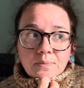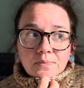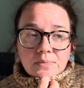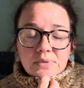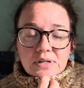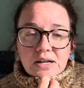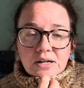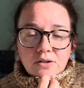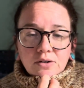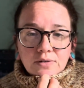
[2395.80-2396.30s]

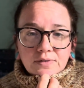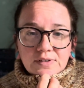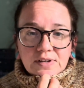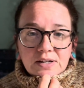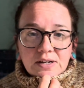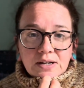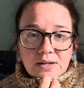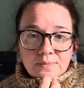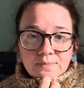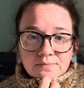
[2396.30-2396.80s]
Knit
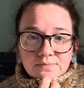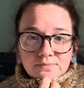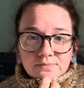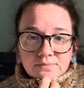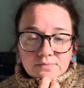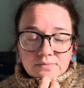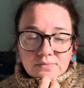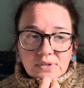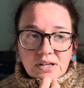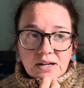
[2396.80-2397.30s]
Graffiti,
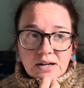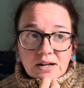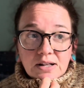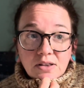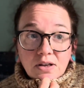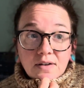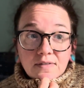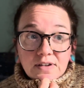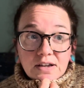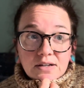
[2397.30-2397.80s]
and I
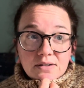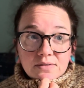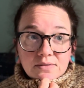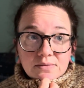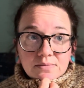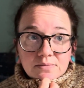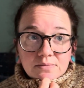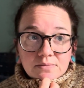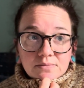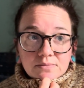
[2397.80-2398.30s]
love it,
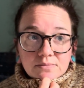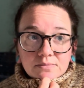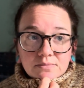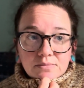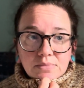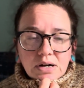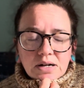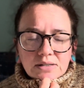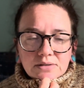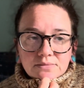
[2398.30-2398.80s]

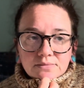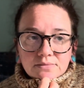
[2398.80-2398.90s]
but